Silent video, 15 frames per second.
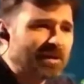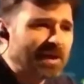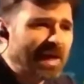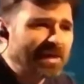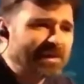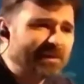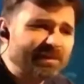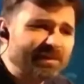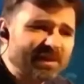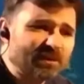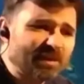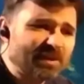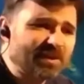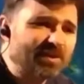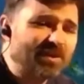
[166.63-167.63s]
activities that
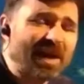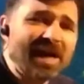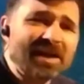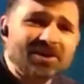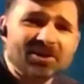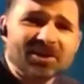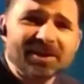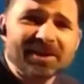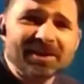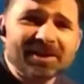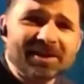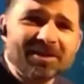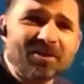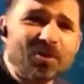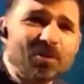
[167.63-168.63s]
we do actually
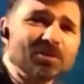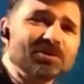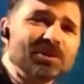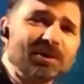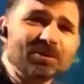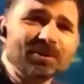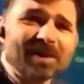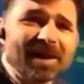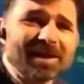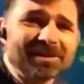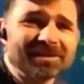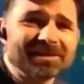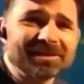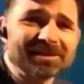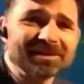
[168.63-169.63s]
also
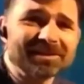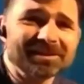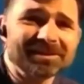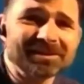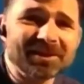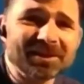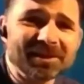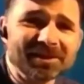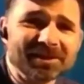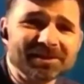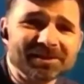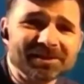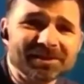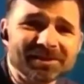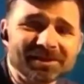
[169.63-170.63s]
relates to
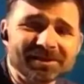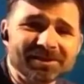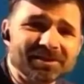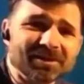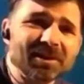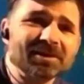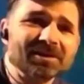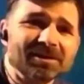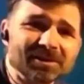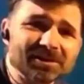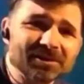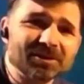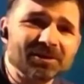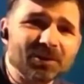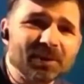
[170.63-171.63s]
science that scientists
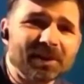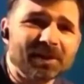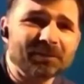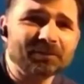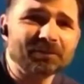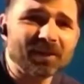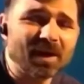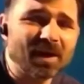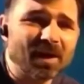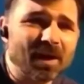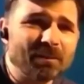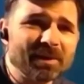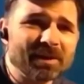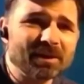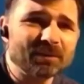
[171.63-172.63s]
are doing
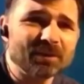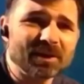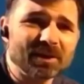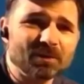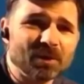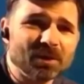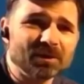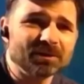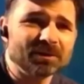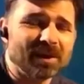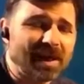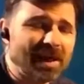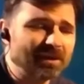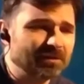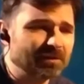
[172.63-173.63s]
in the real world
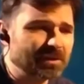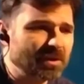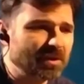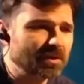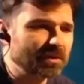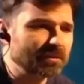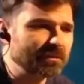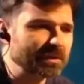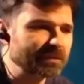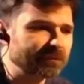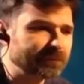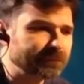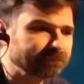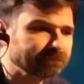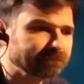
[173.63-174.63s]
as on the coral reef.